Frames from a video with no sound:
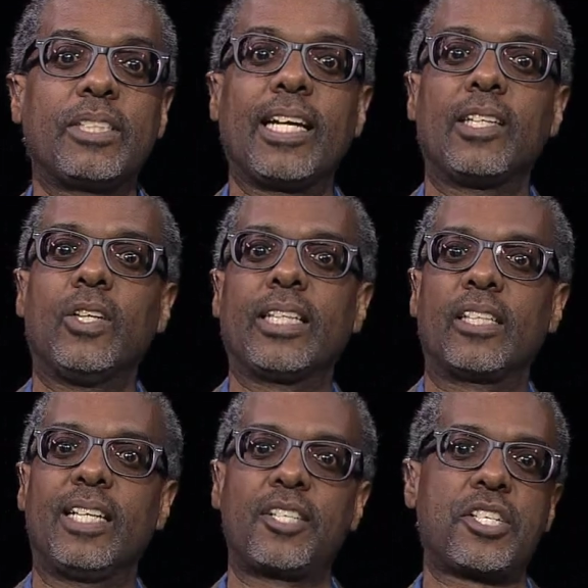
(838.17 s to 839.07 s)
take a look at
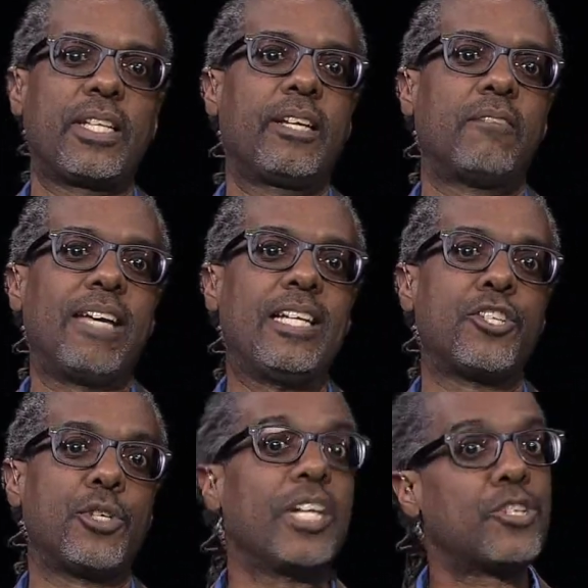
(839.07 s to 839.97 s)
the legislative and
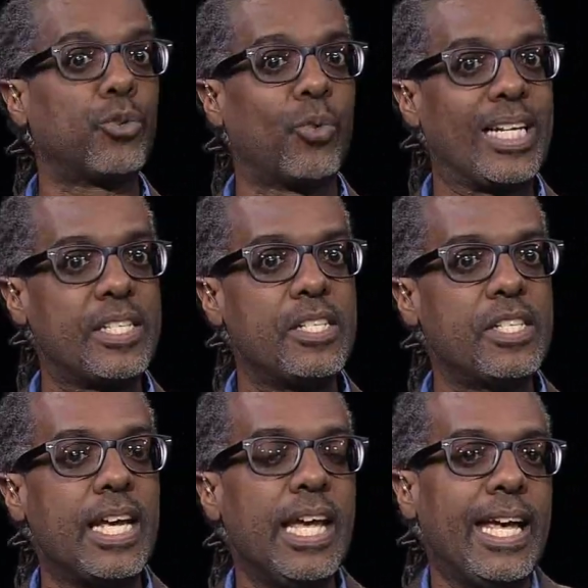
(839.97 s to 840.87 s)
judicial
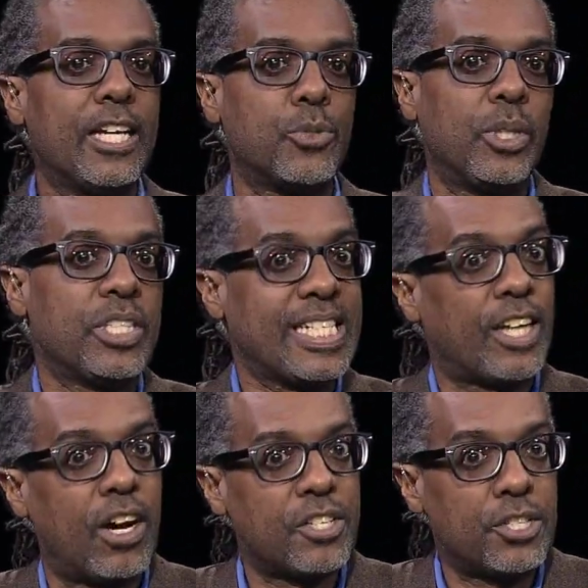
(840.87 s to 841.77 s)
races, as well as the
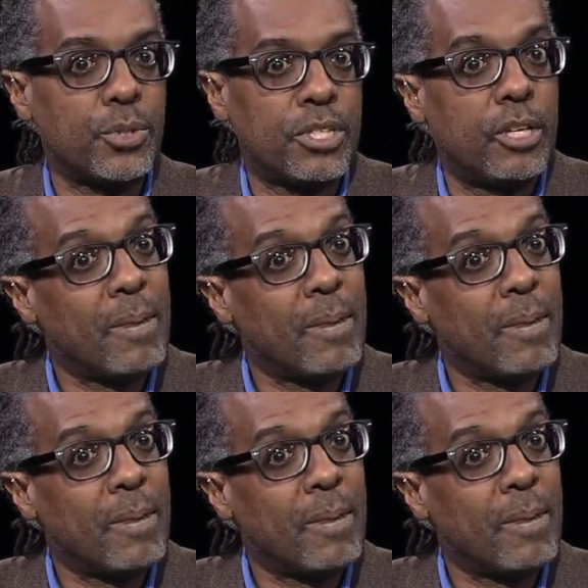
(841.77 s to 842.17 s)
constitutional